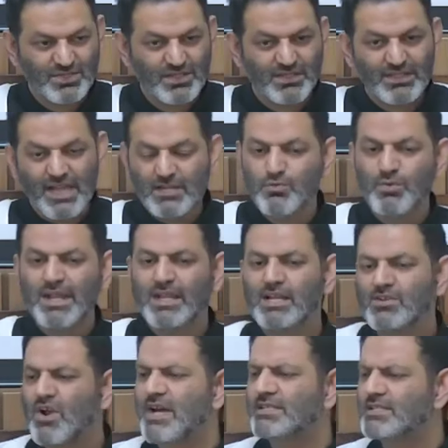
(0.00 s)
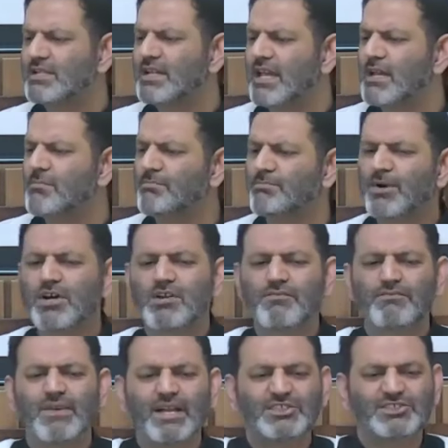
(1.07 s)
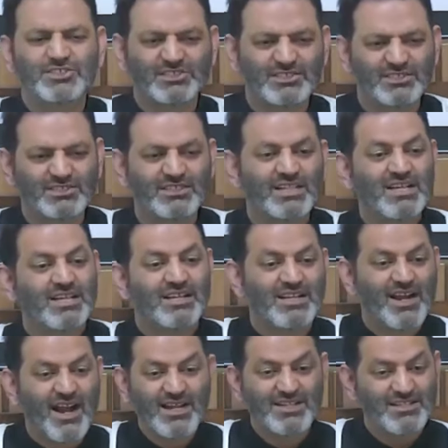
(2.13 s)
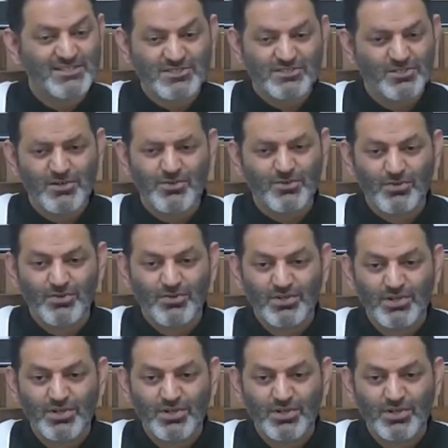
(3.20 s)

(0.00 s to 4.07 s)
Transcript: that we granted him perfection, guidance. No.